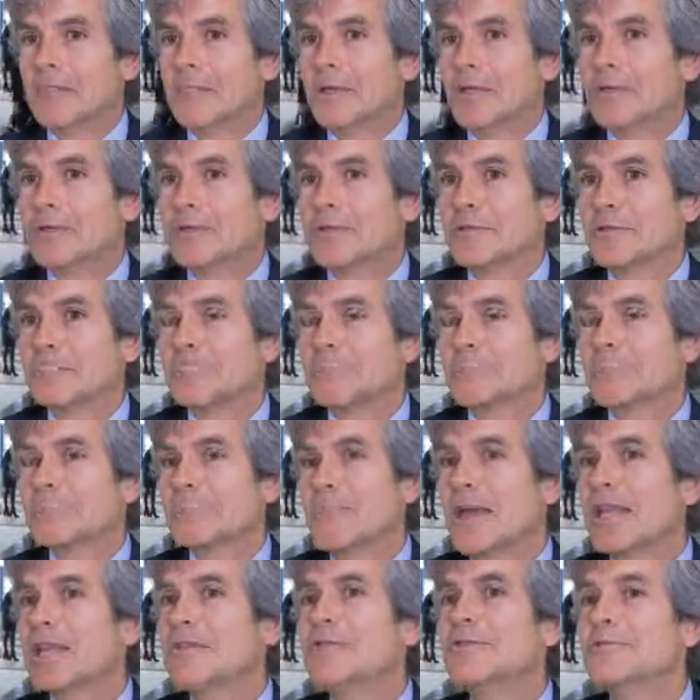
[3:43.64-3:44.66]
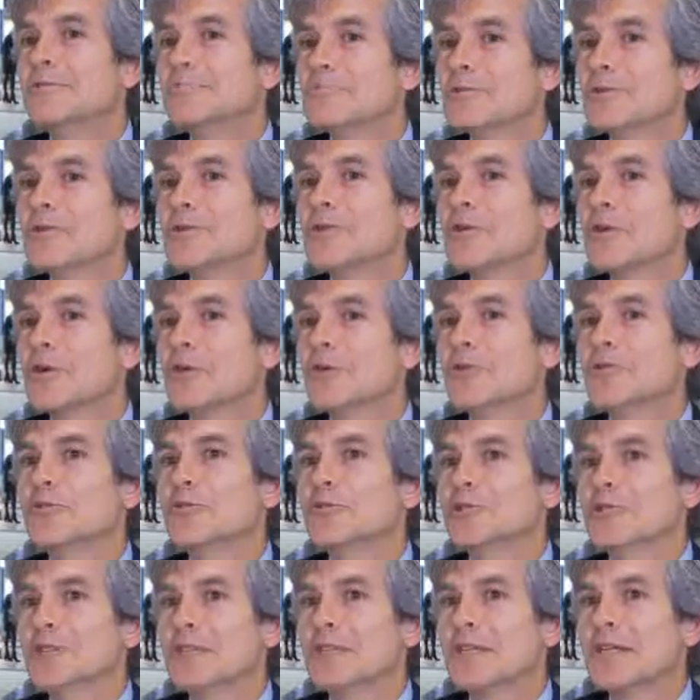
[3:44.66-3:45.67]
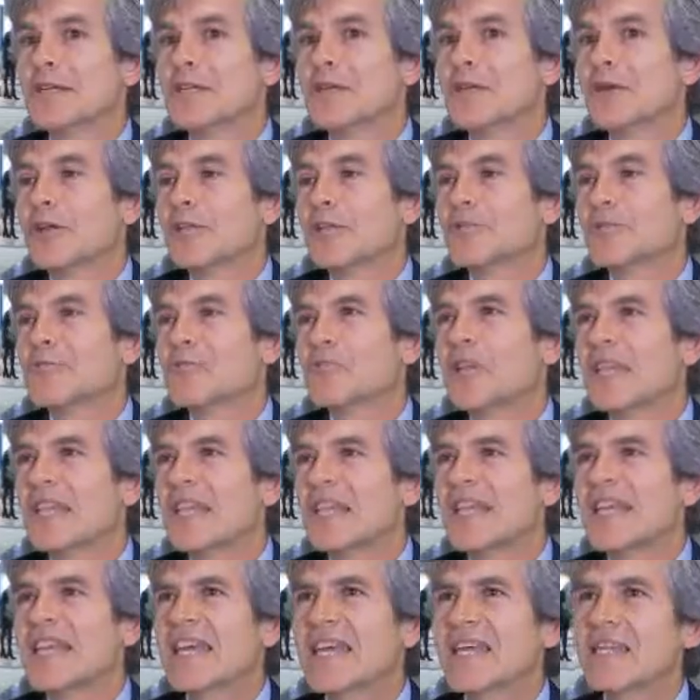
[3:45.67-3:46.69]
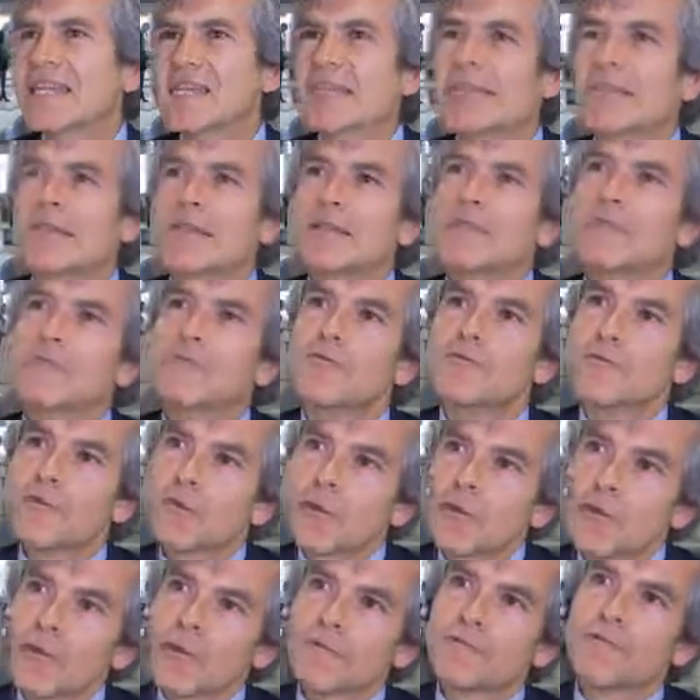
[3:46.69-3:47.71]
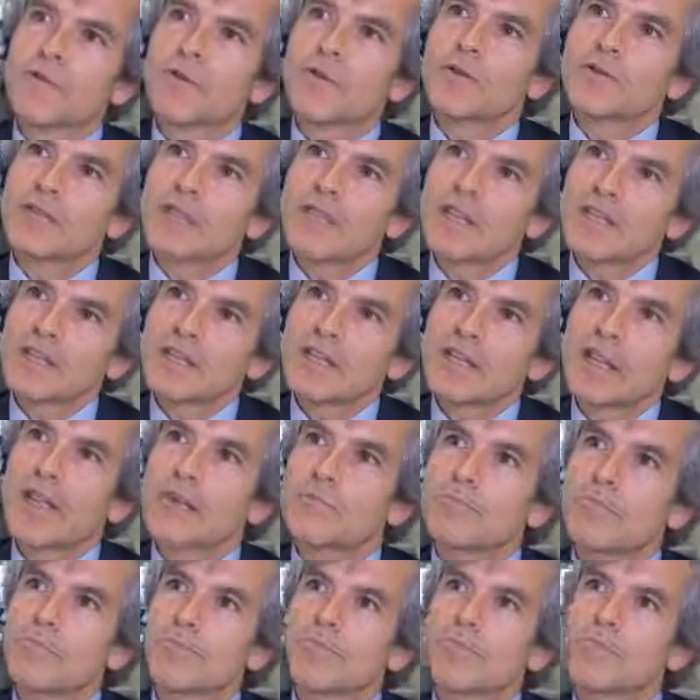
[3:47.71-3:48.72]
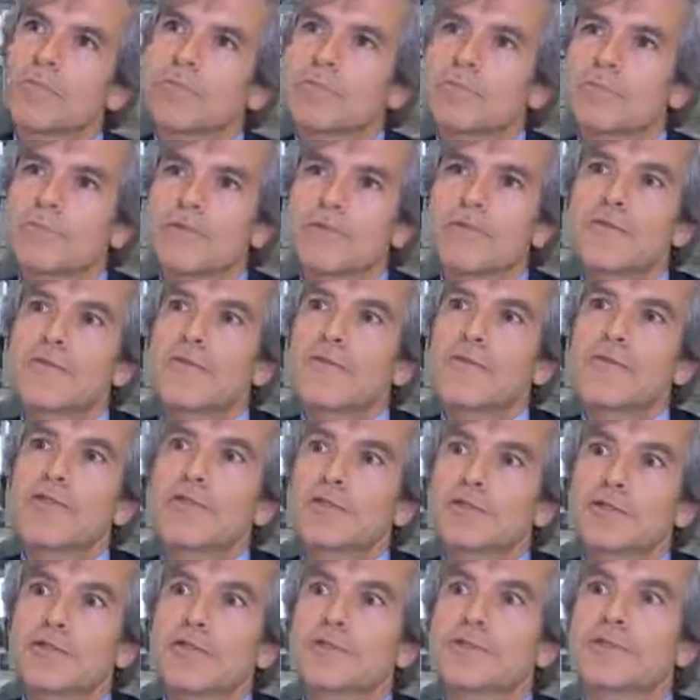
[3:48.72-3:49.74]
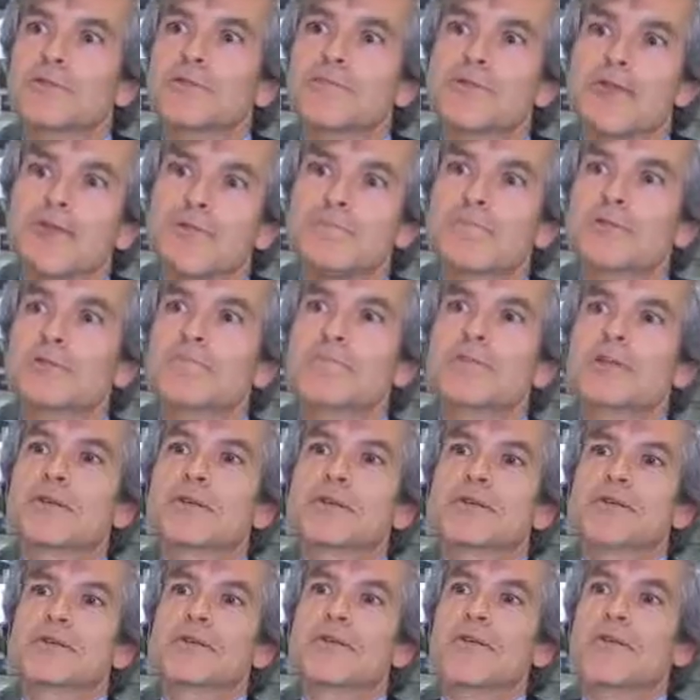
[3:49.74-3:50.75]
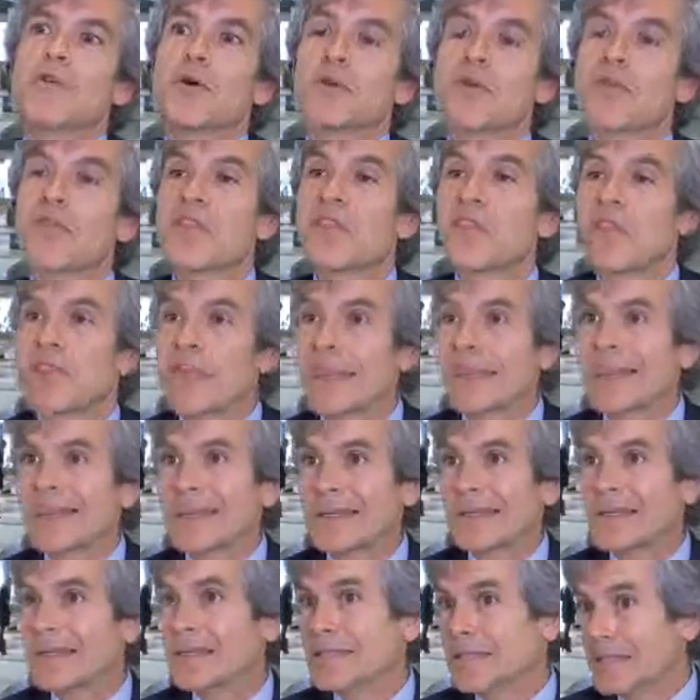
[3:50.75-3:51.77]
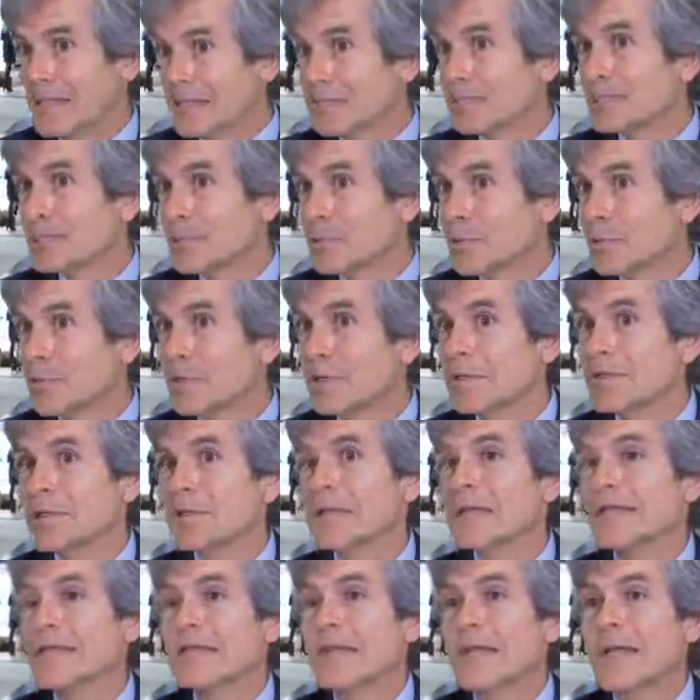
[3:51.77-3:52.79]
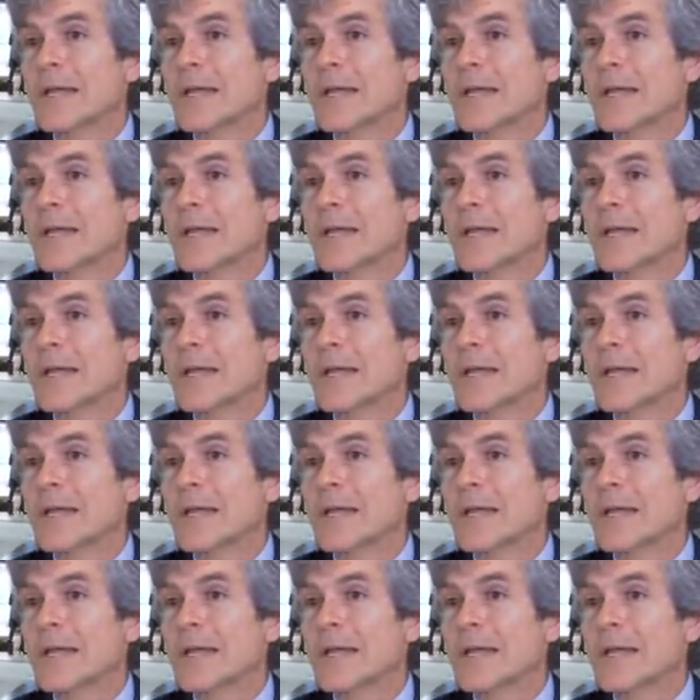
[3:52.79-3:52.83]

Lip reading: because many dermatologists are not really getting involved on this type of superficial treatment because they don't think it's important.